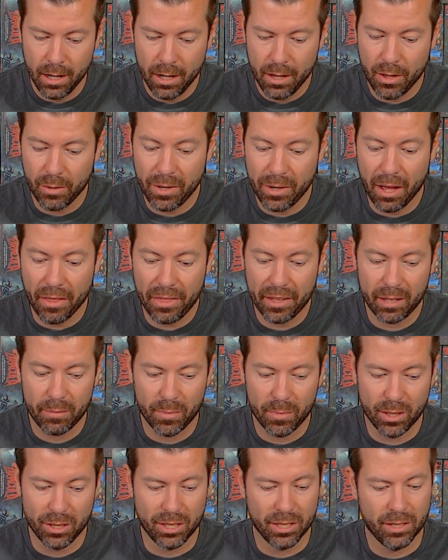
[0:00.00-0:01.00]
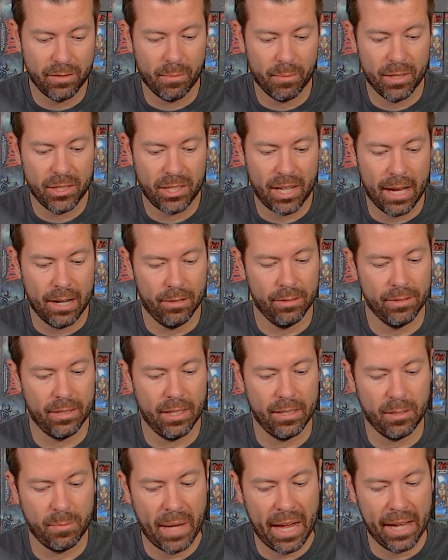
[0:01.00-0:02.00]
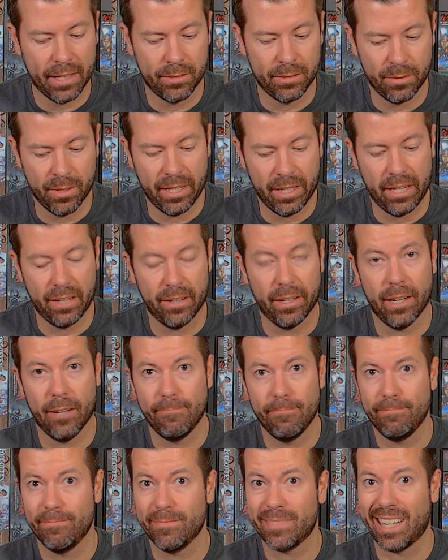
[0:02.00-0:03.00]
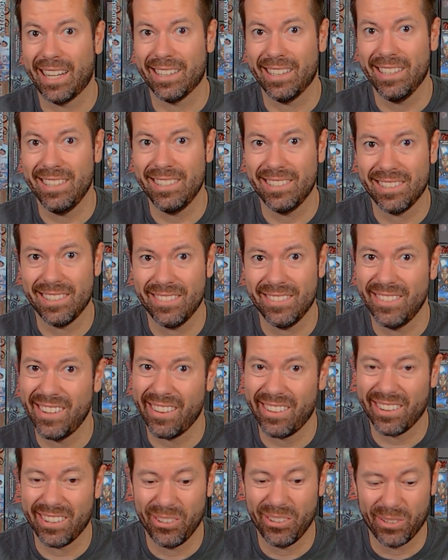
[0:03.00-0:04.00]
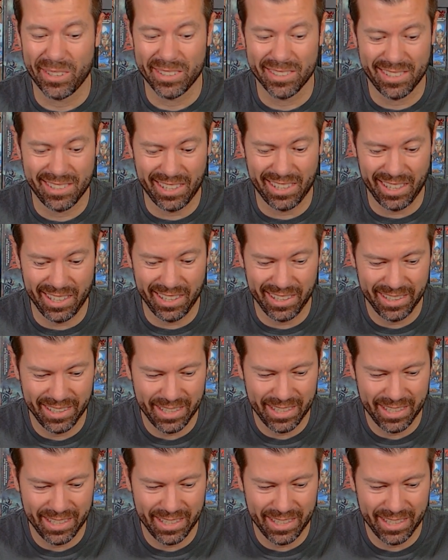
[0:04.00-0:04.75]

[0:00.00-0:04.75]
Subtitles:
though nothing emerges from the shadows as you pass through the area. At least, nothing you can see.